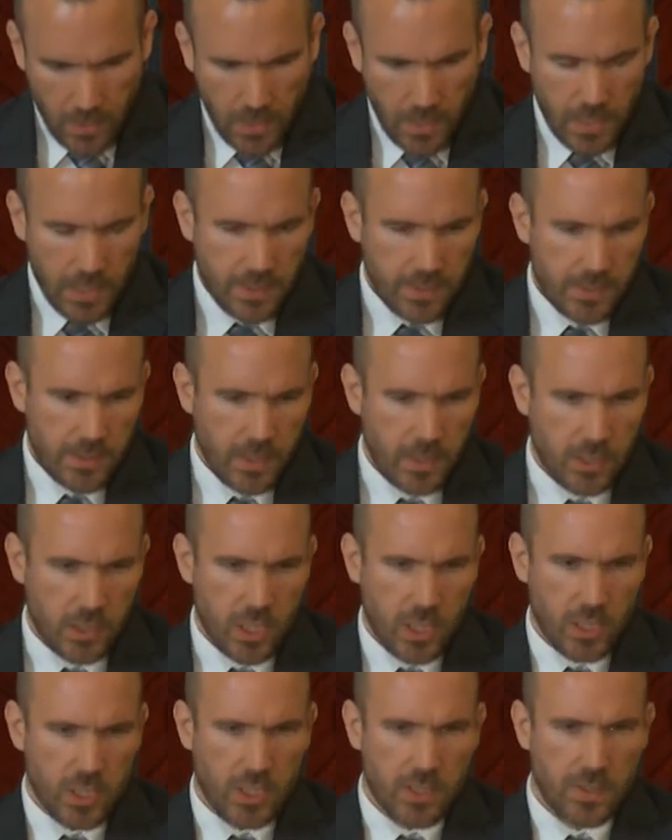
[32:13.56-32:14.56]
And the
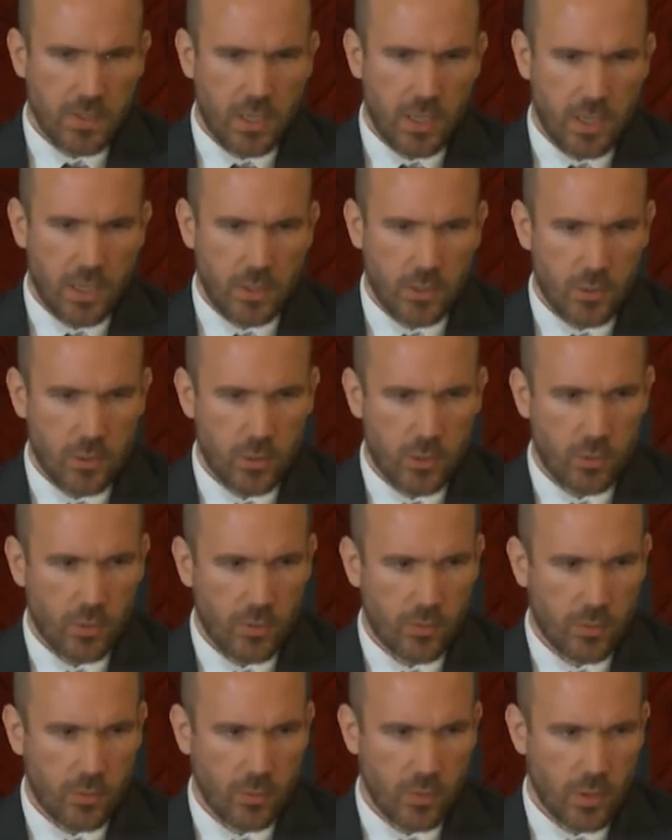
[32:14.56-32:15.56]
church is not unusual,
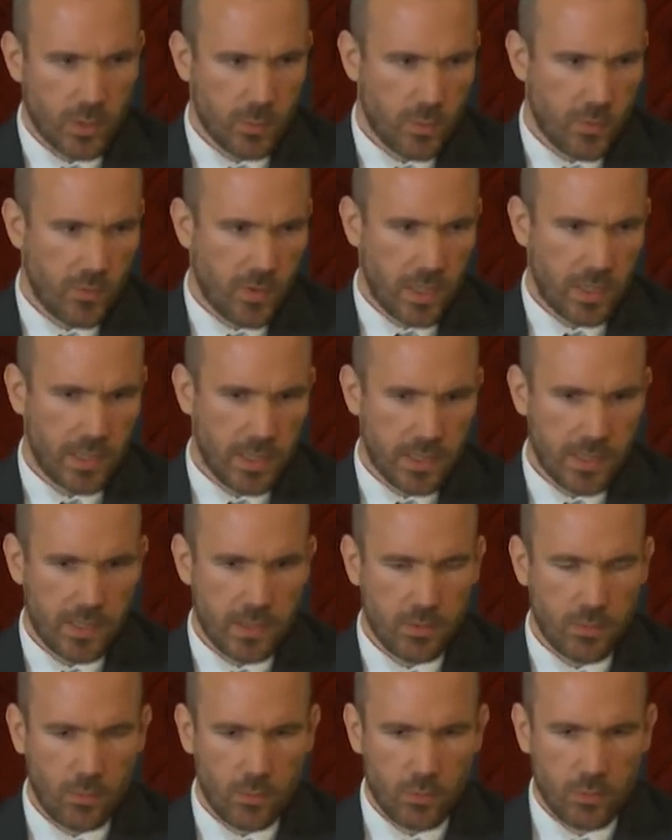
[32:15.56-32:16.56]
of course. We find this in
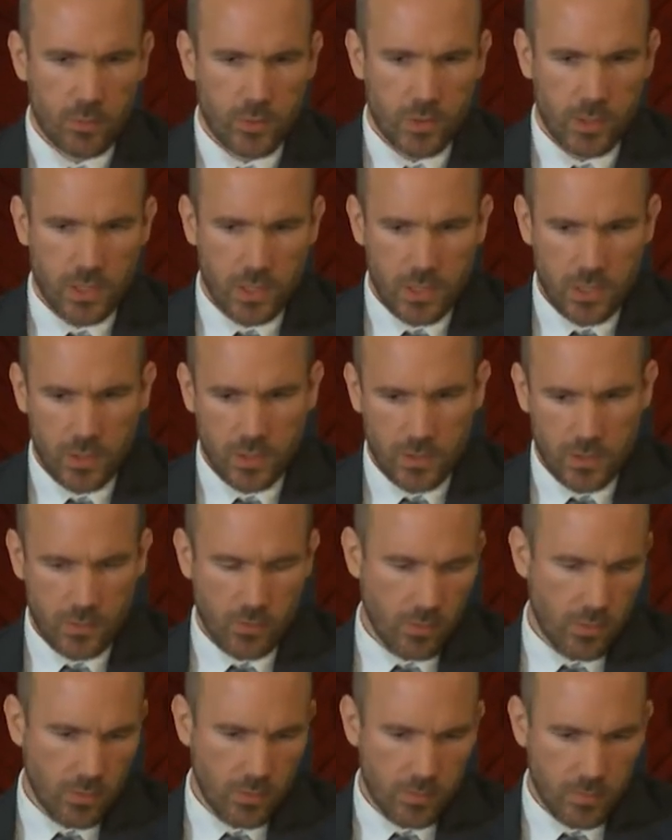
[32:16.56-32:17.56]
all traditions,
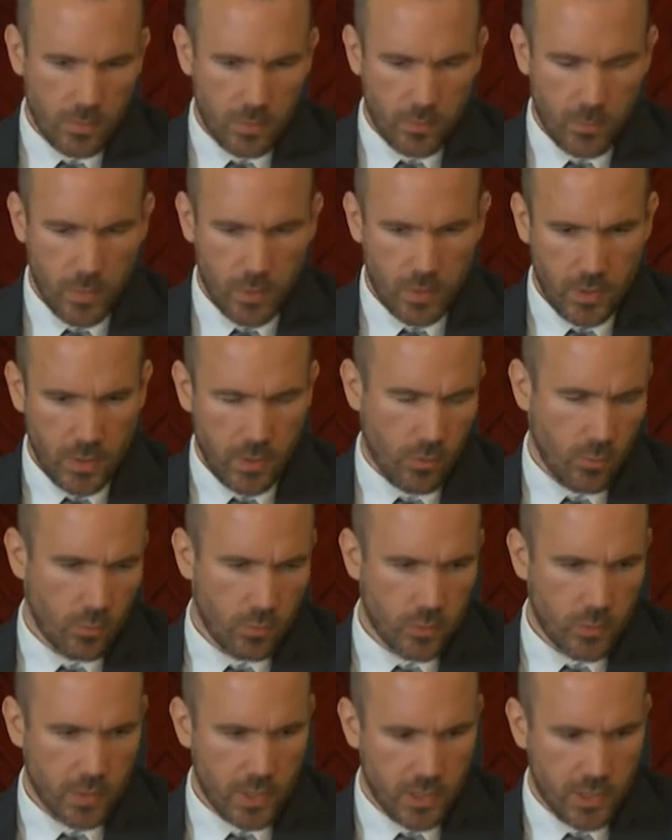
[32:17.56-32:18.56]
or all
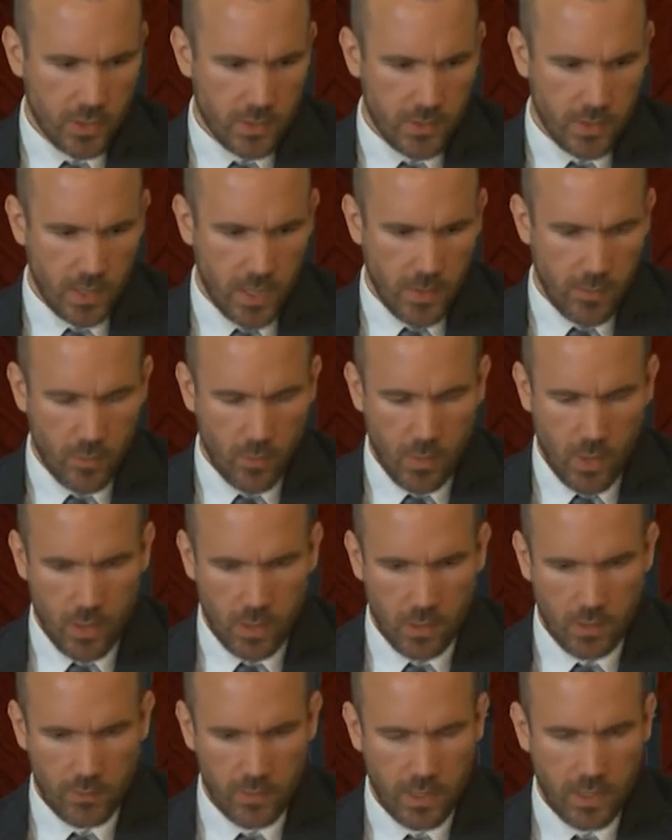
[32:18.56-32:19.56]
traditions that I'm aware
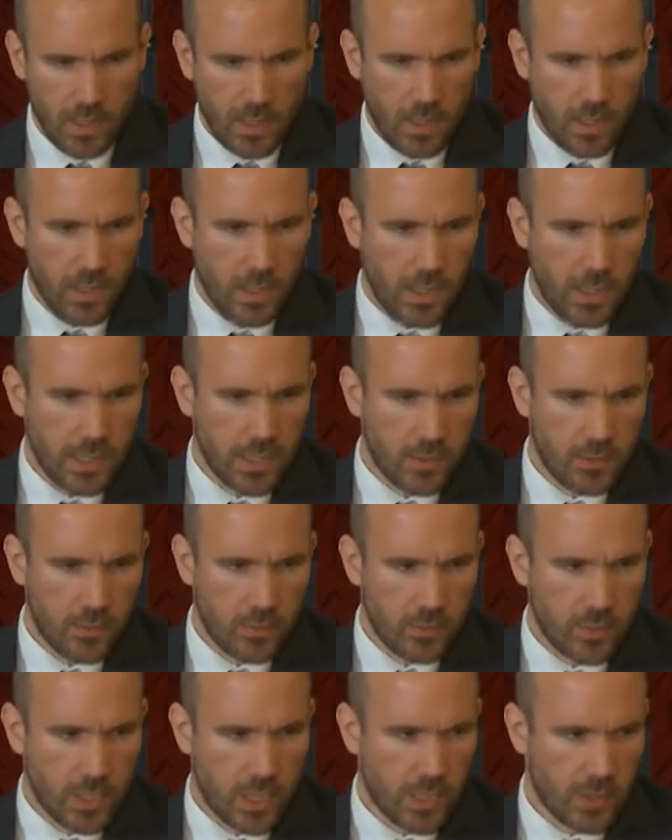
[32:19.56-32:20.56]
of. Hindu
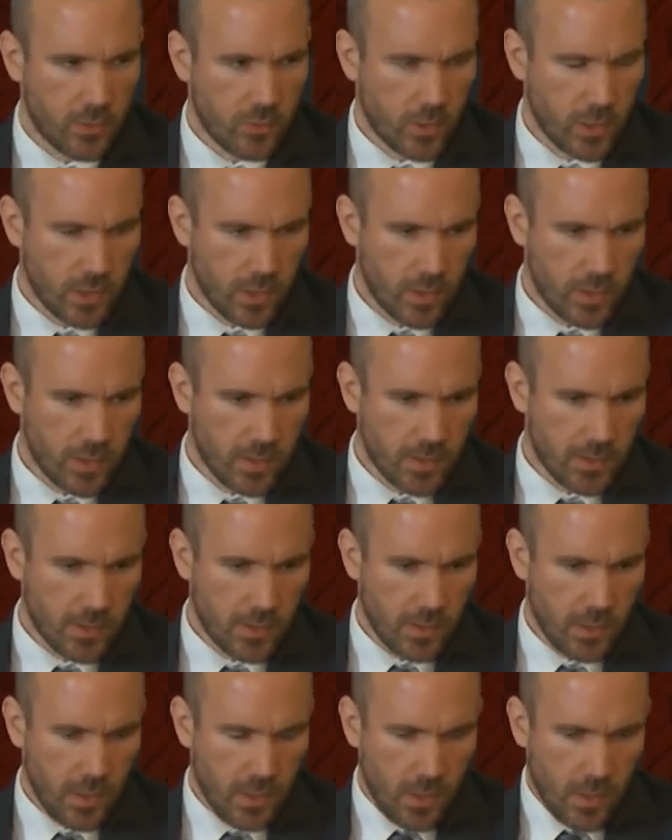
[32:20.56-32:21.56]
chantrikas,
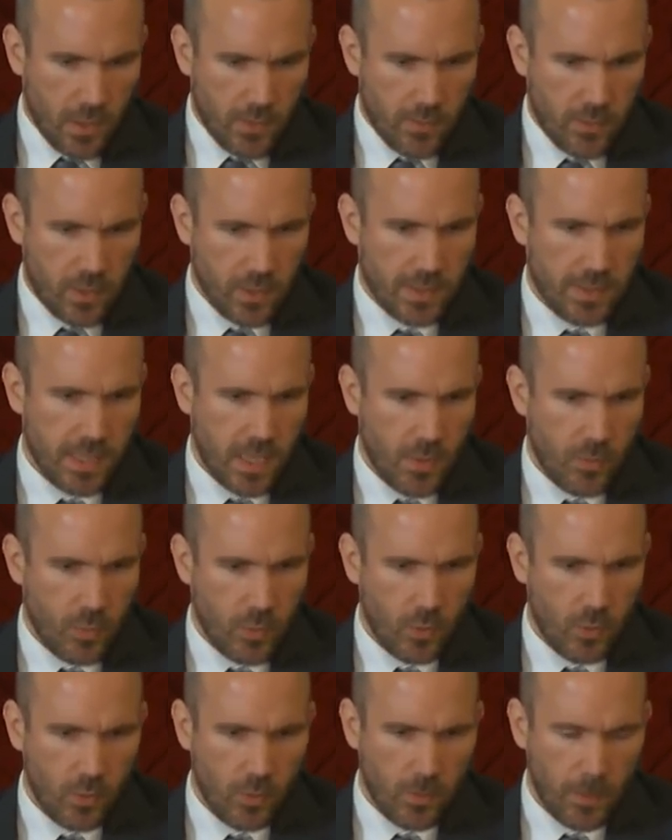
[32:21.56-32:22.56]
for
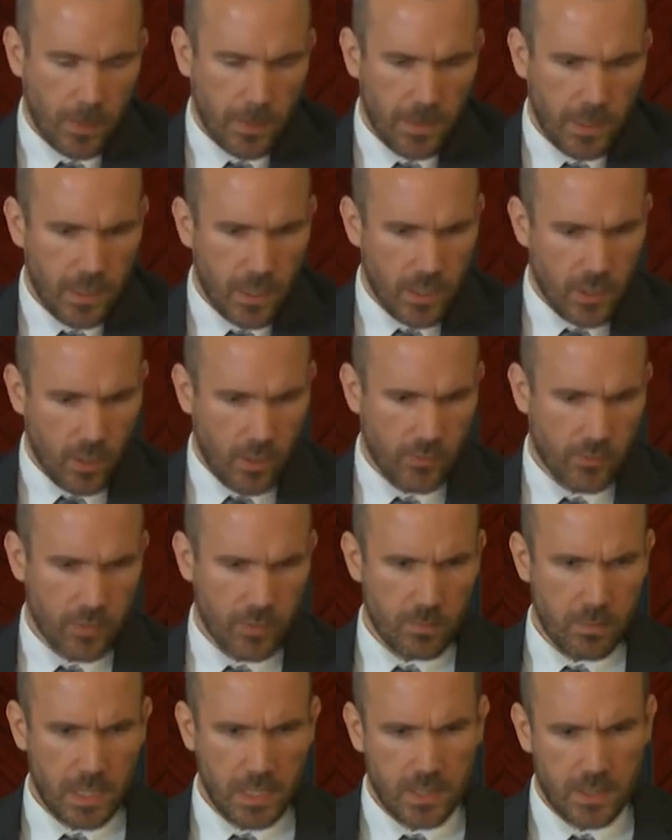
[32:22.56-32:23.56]
example, they often
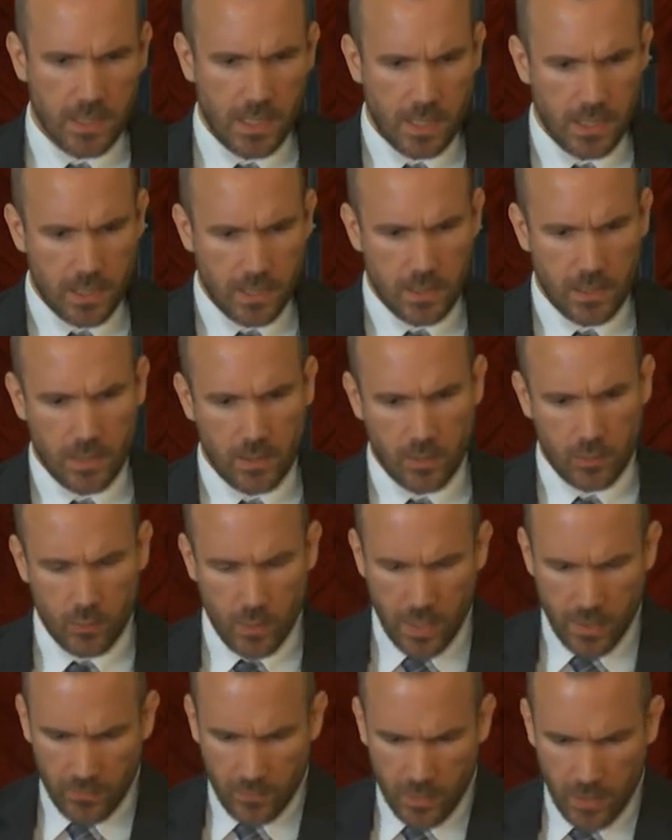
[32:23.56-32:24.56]
meditated in
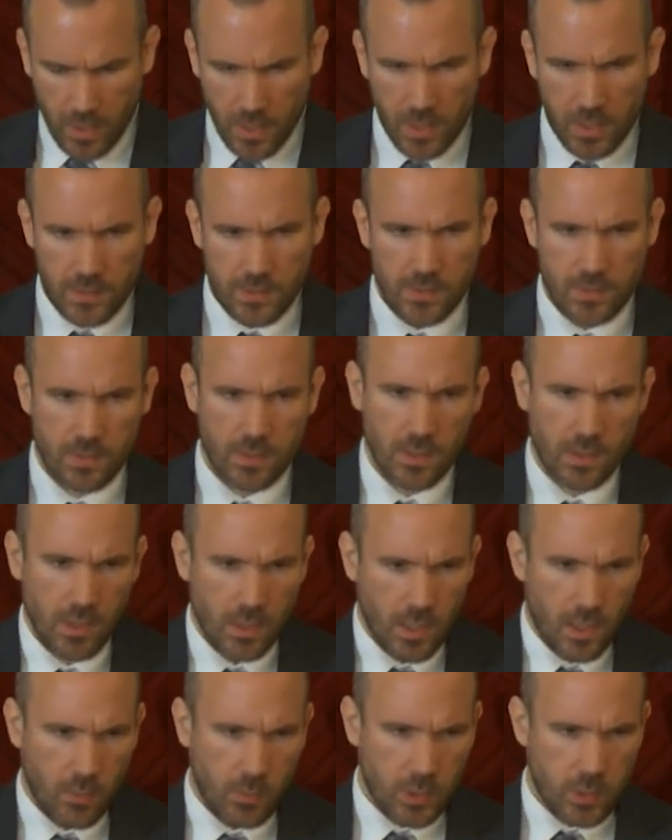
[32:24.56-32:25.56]
graveyards,
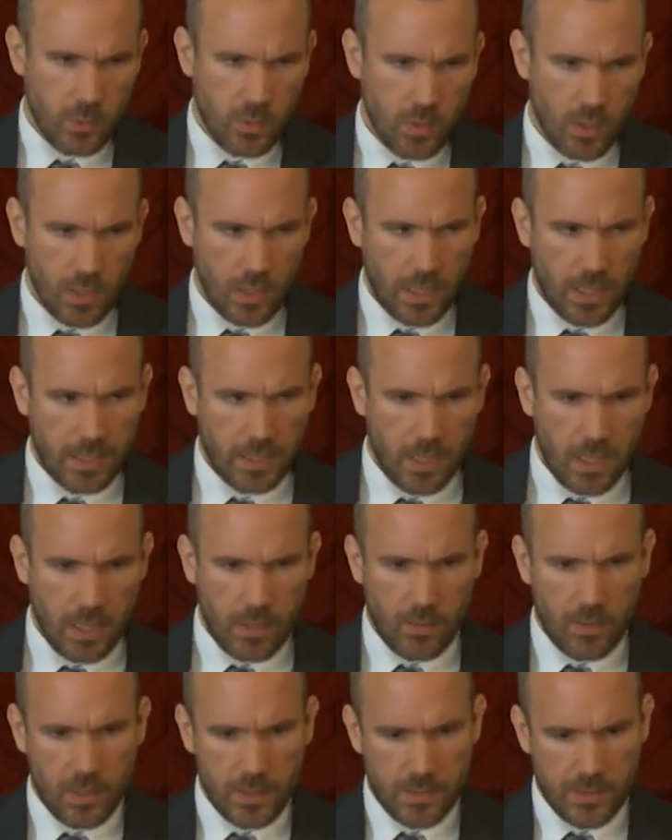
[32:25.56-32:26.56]
which were not like
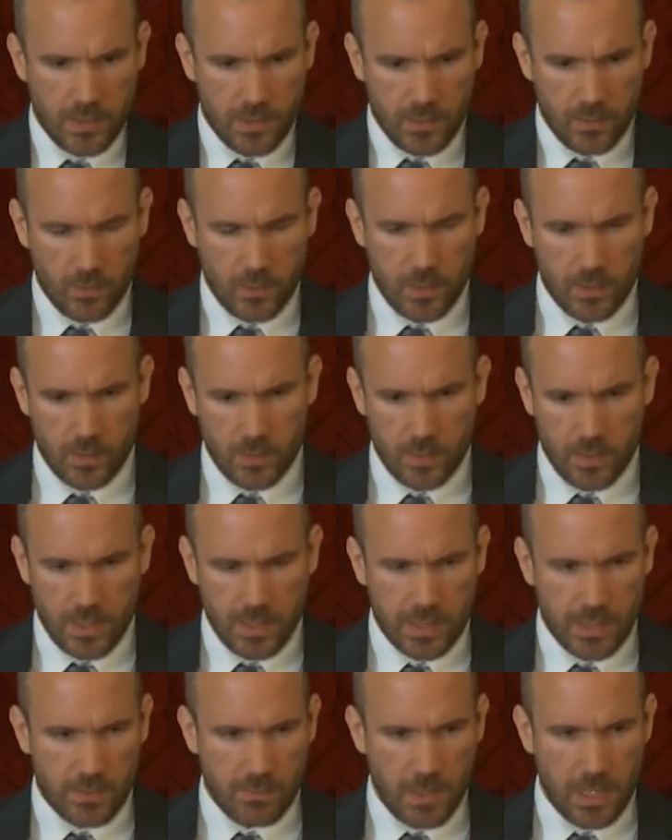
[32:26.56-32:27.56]
ours. This
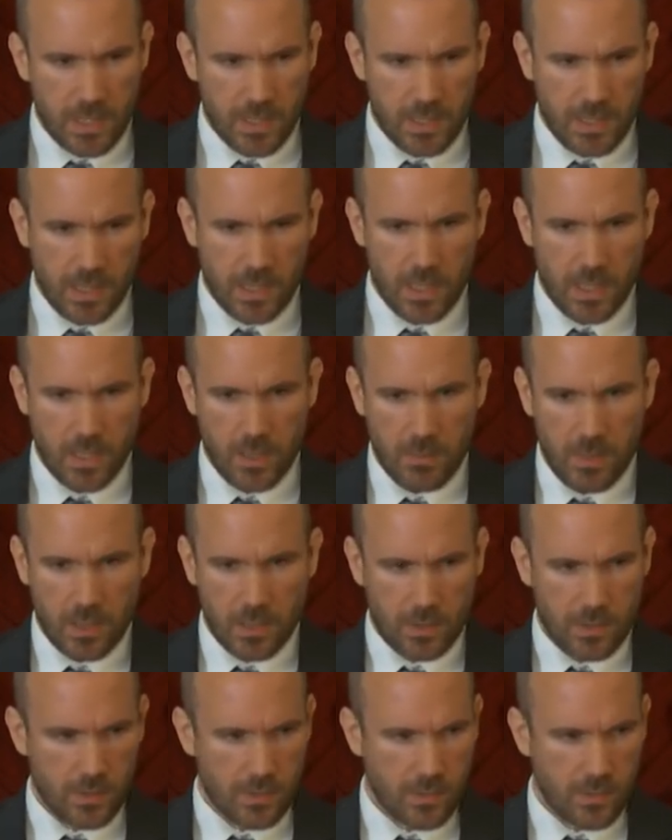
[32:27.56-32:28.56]
is meditating
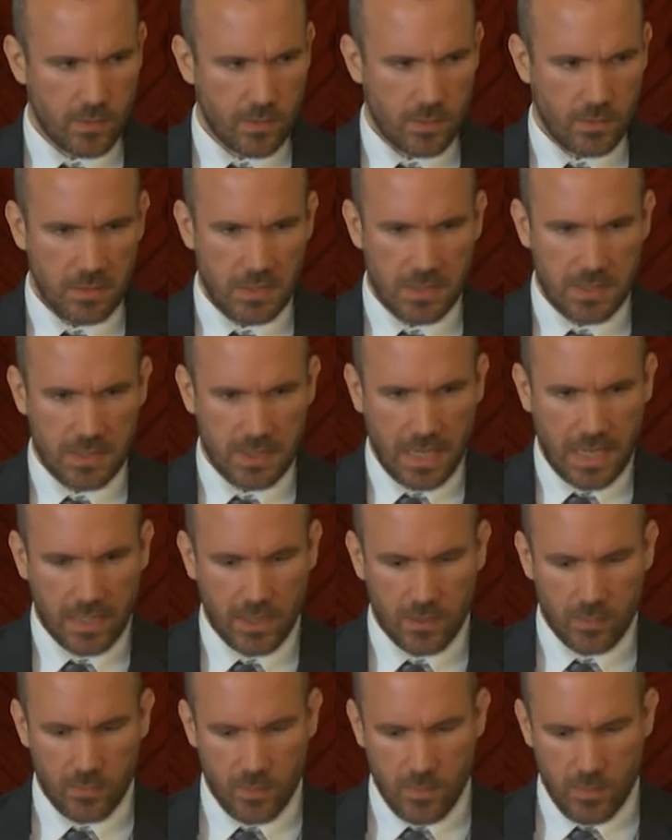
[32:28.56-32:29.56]
amongst the
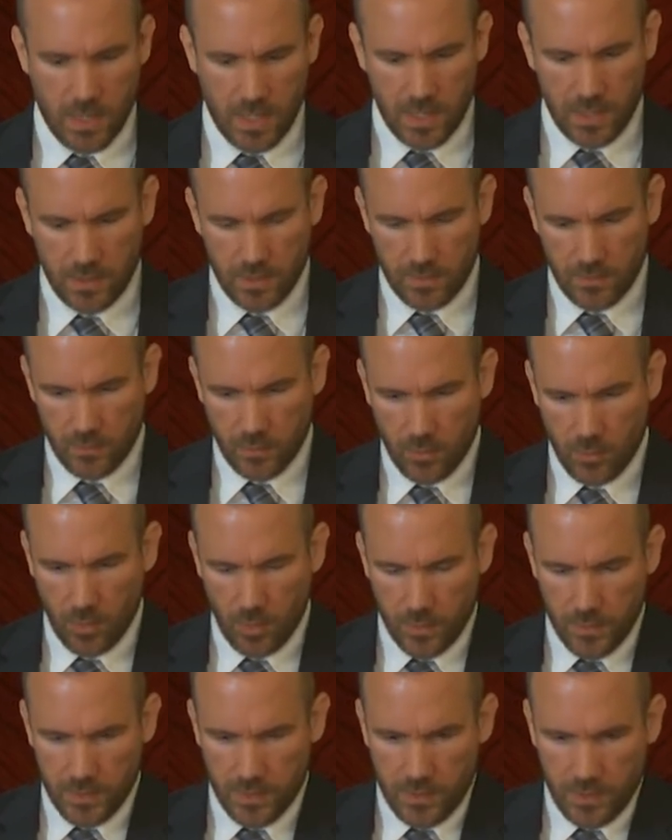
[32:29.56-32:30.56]
scattered remains of
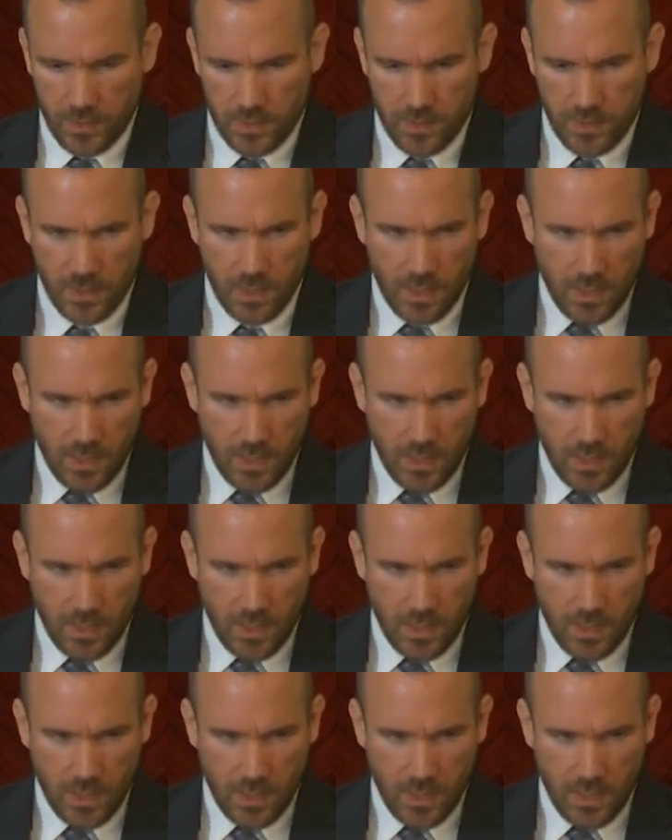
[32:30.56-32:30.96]
corpses.